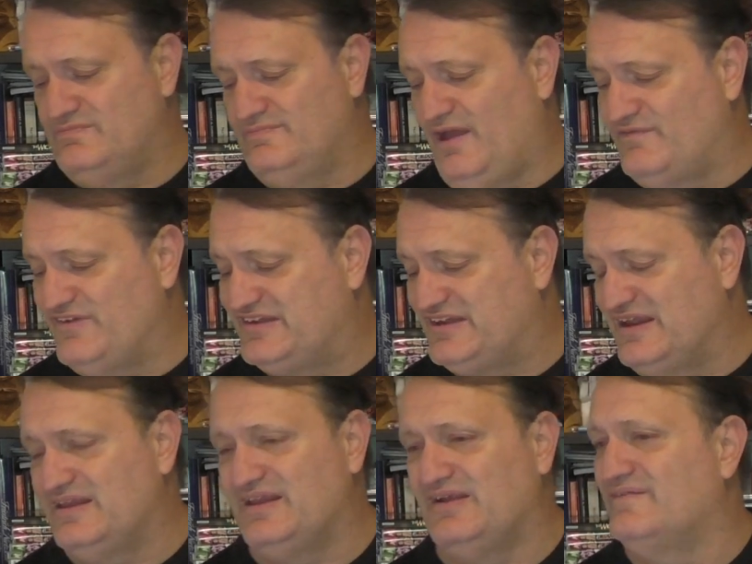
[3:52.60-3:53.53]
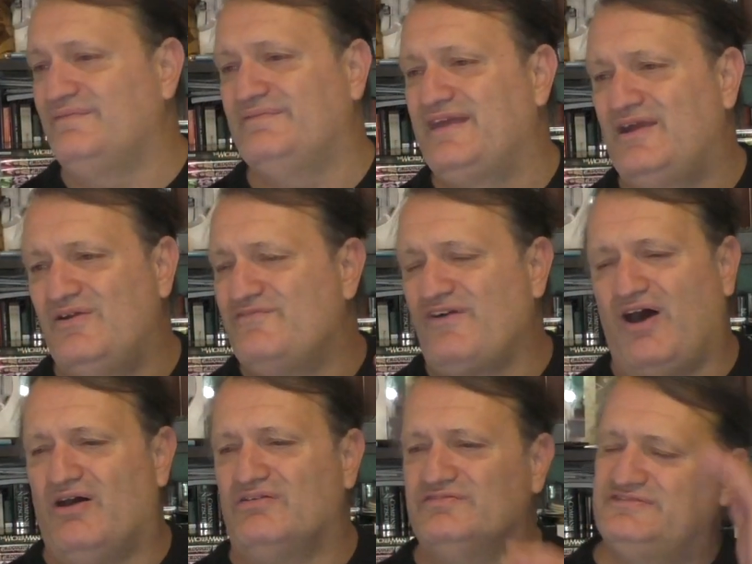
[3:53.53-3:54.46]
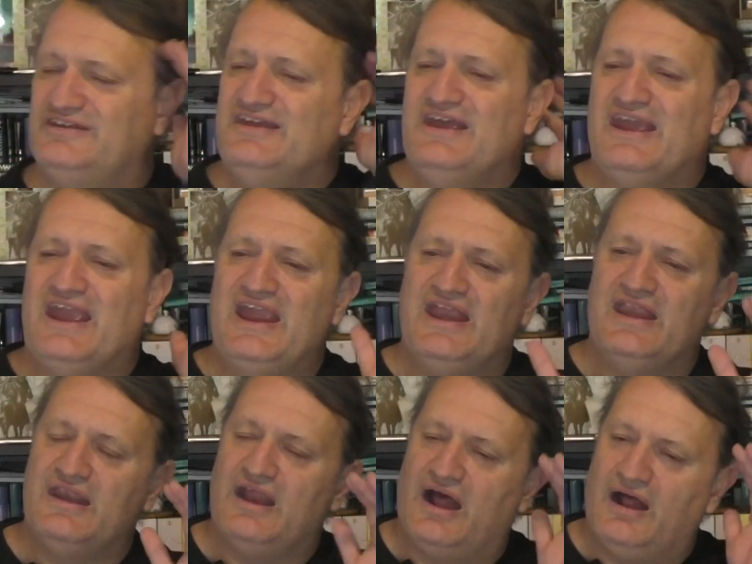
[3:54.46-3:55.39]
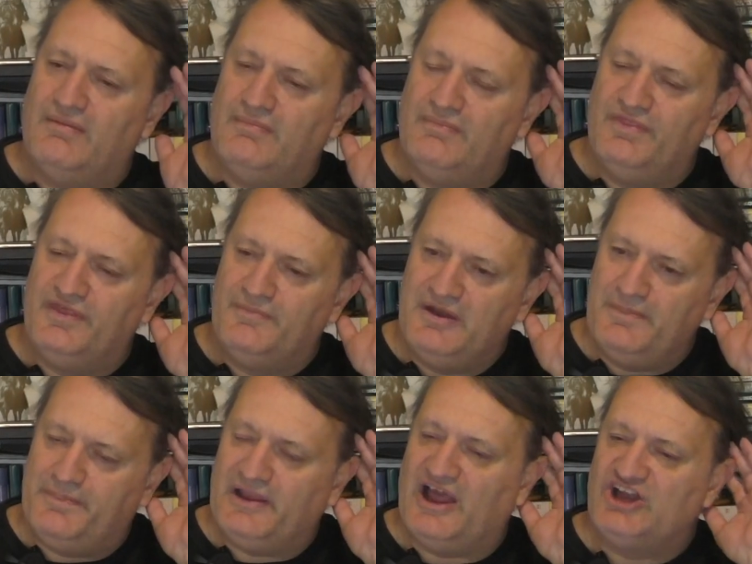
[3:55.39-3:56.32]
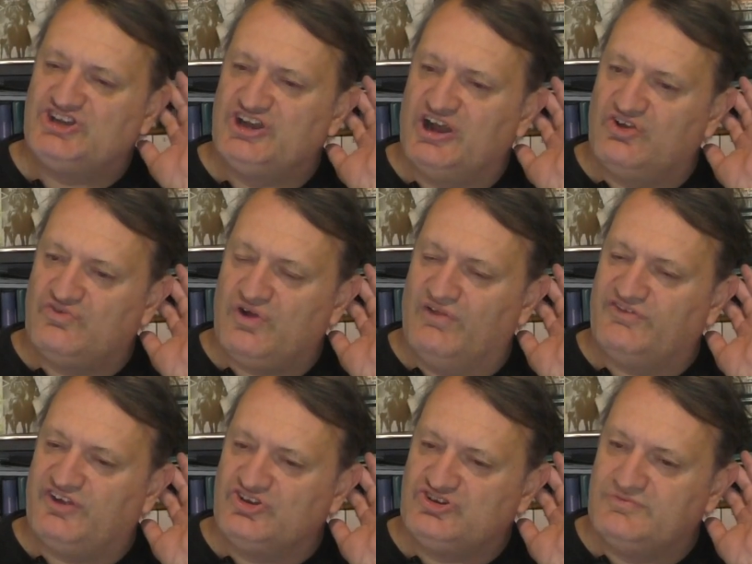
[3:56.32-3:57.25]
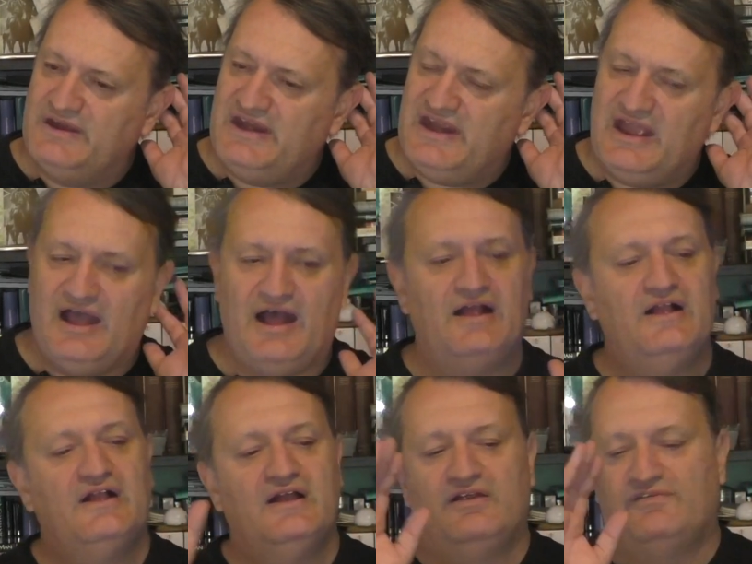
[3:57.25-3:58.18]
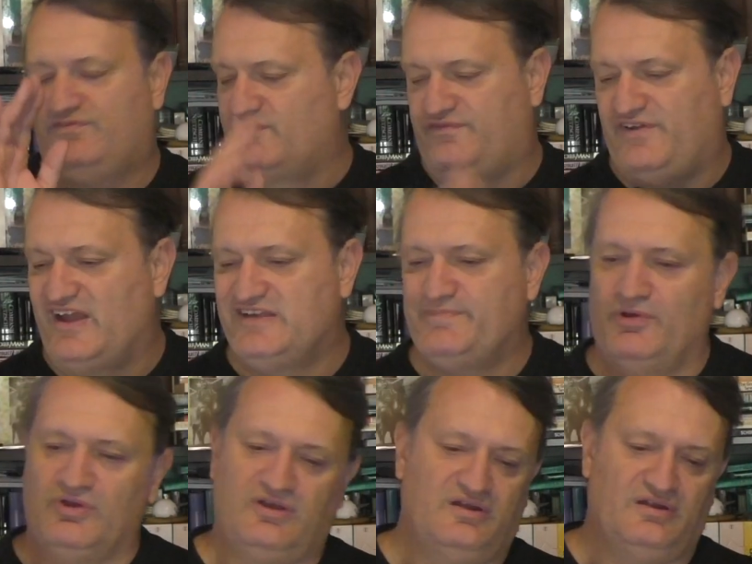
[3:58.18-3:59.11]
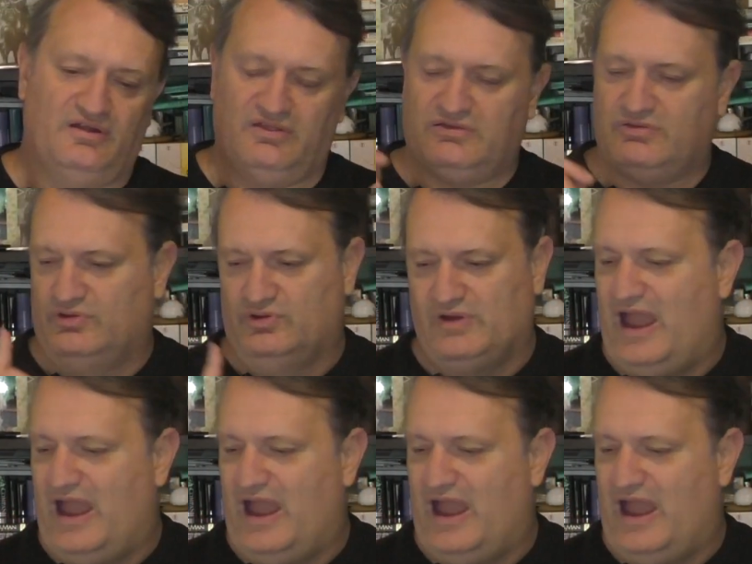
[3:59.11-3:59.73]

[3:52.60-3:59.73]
obviously they're involved in the manipulation and control of social media, through Facebook, through